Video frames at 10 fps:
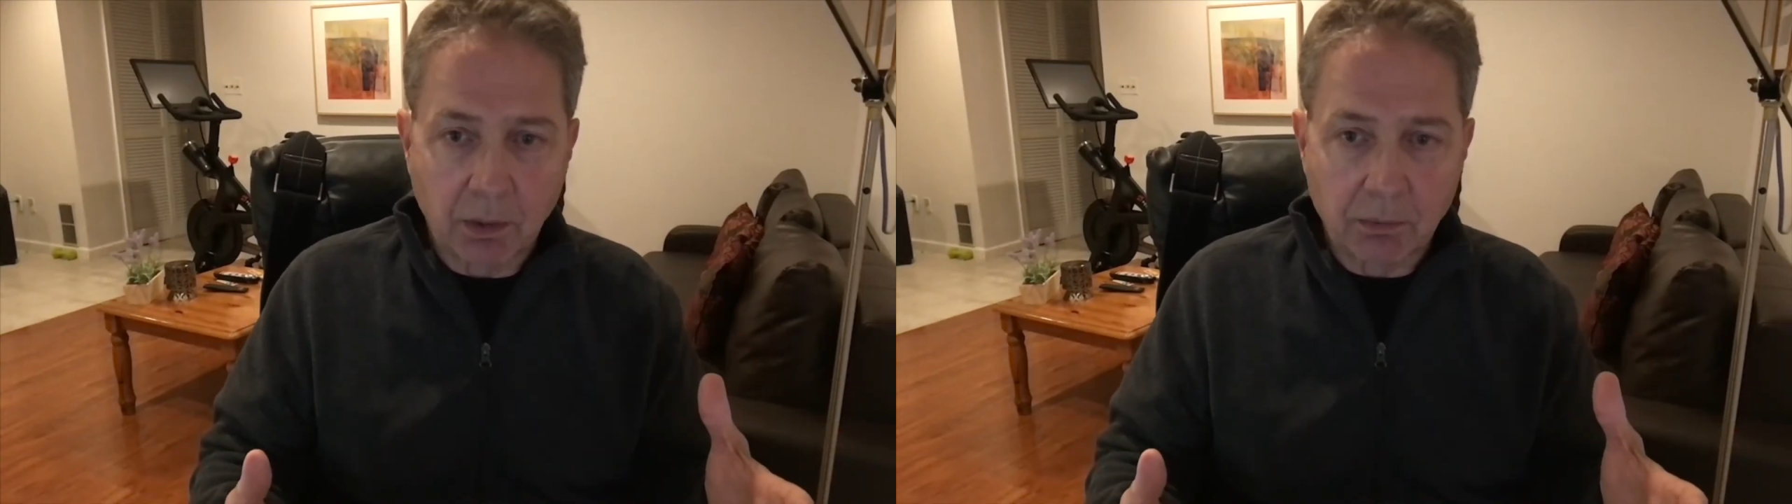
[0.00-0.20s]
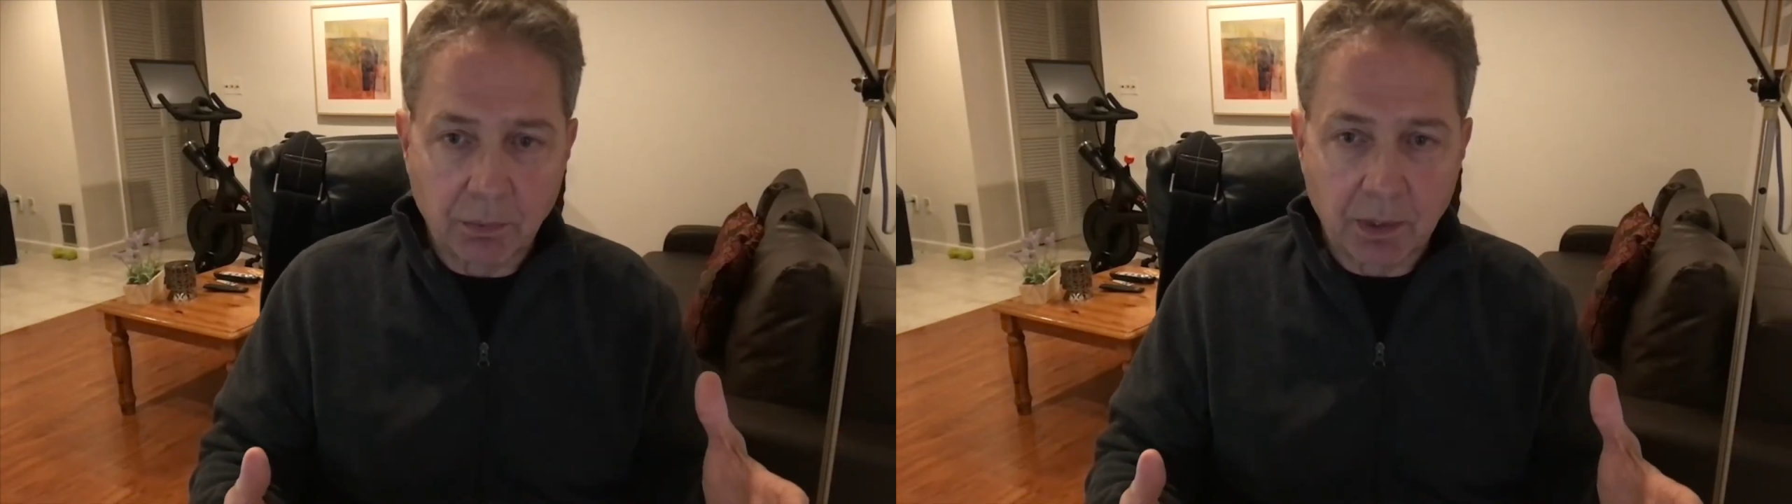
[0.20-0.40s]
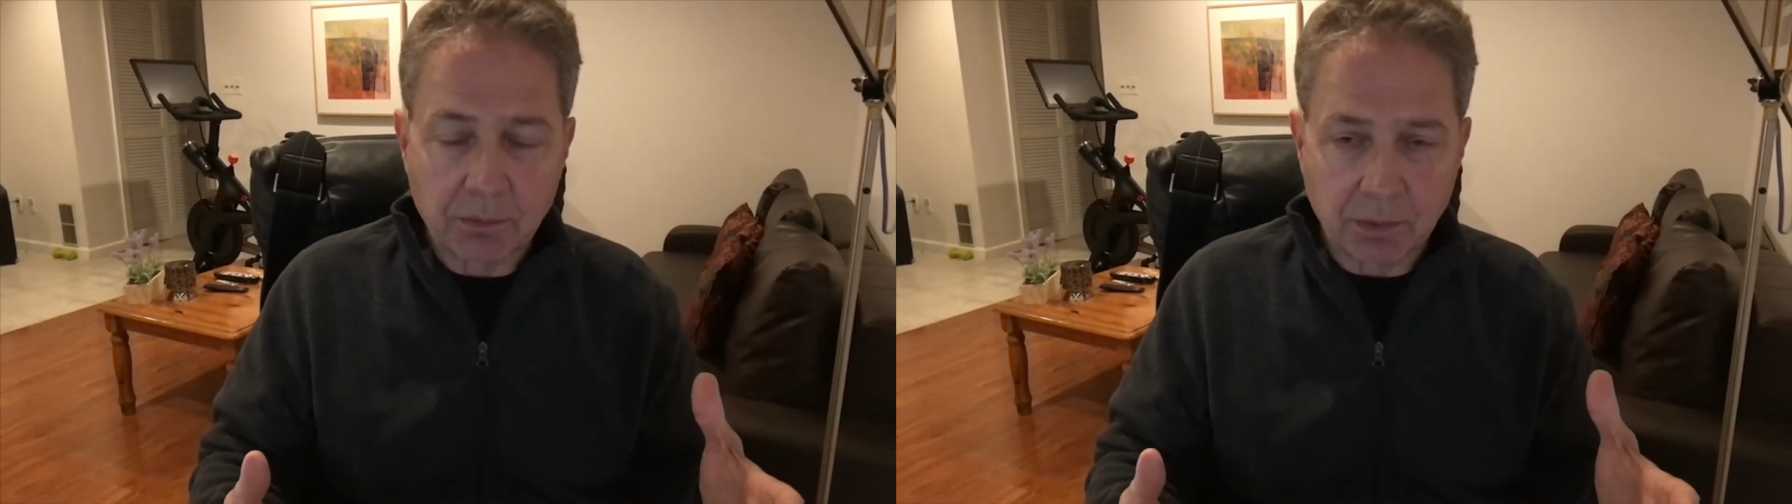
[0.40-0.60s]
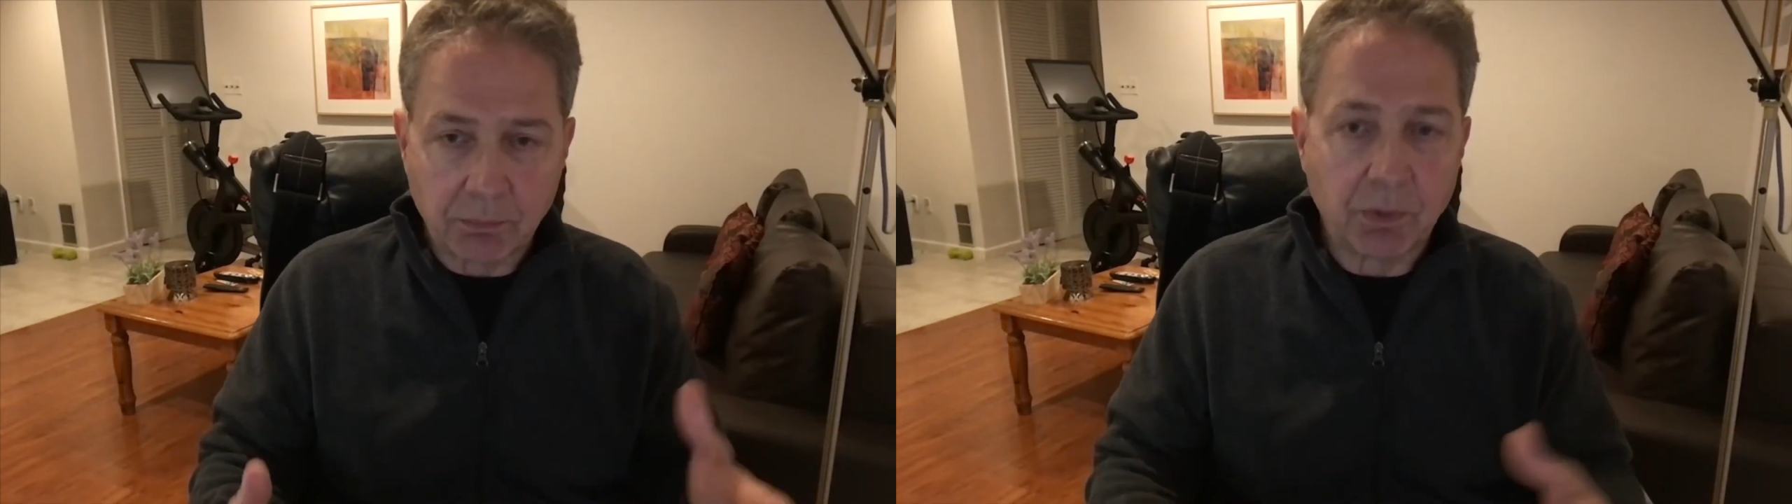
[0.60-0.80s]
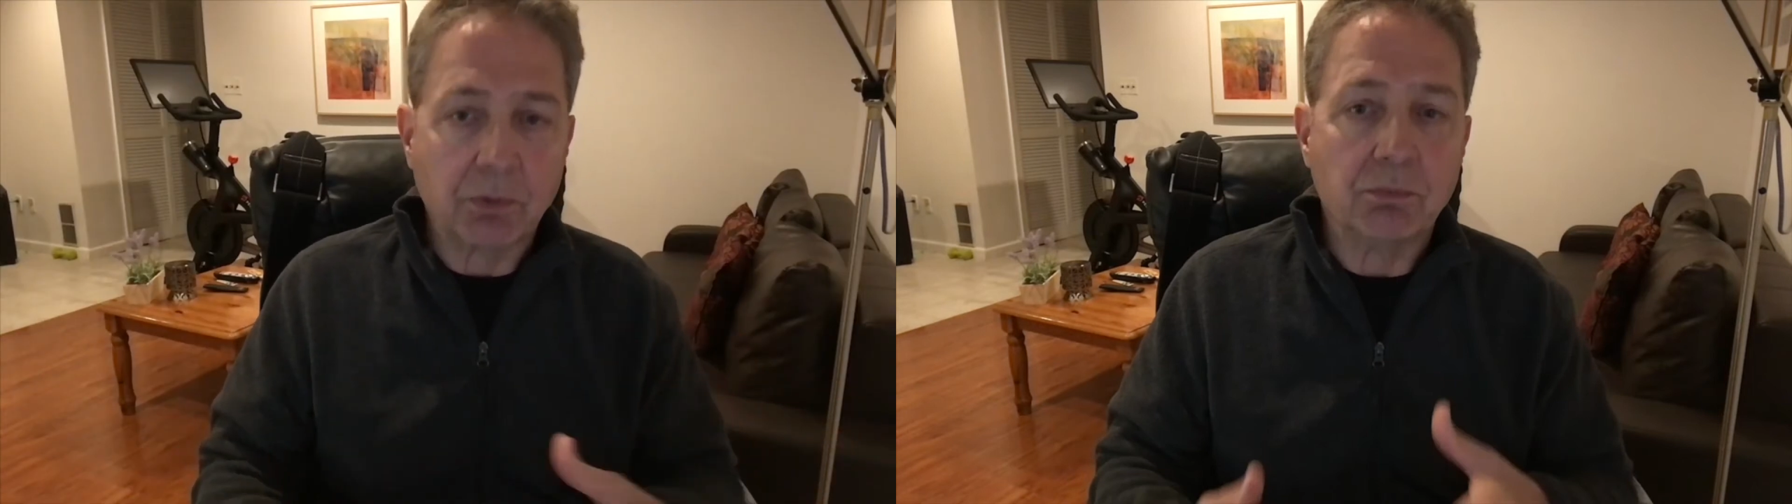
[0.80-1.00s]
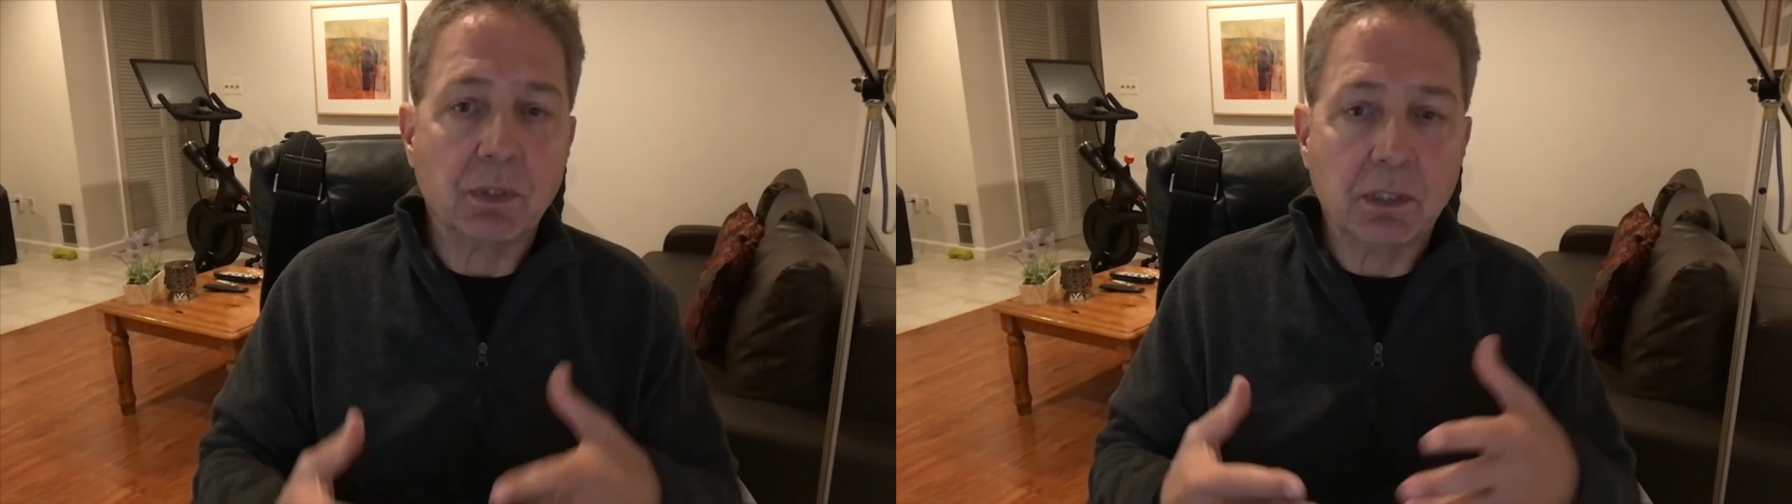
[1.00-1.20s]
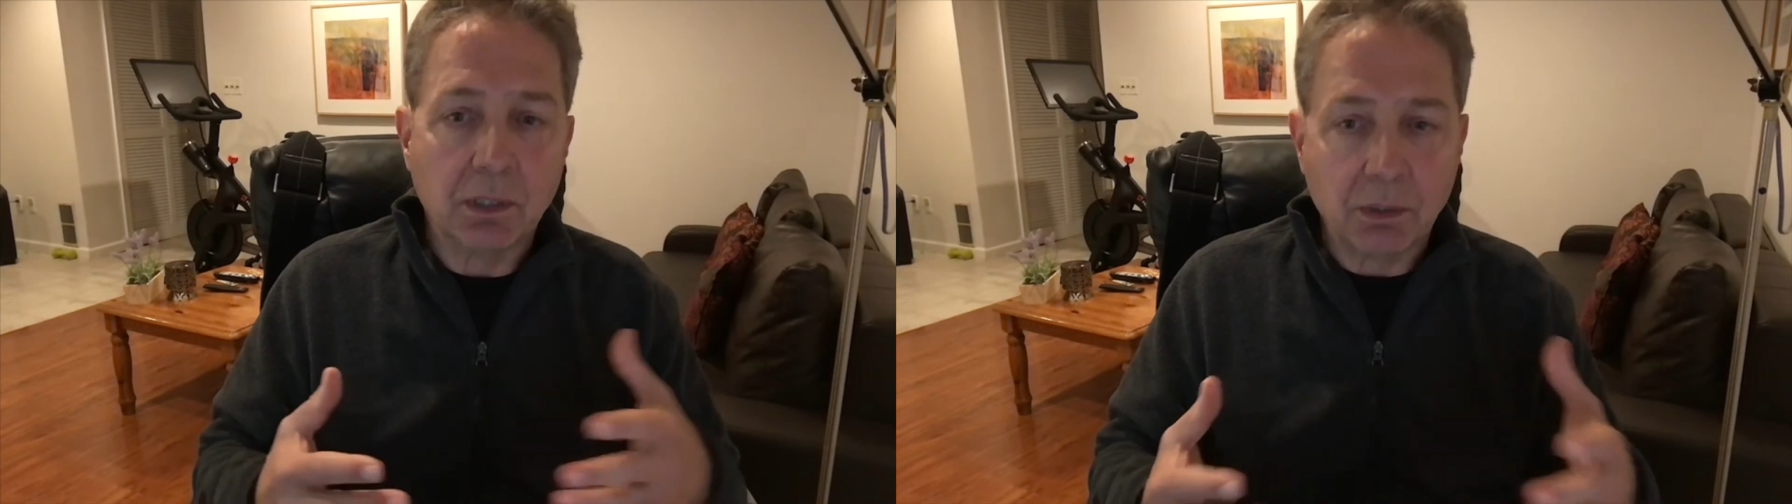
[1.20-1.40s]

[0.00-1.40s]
with some other video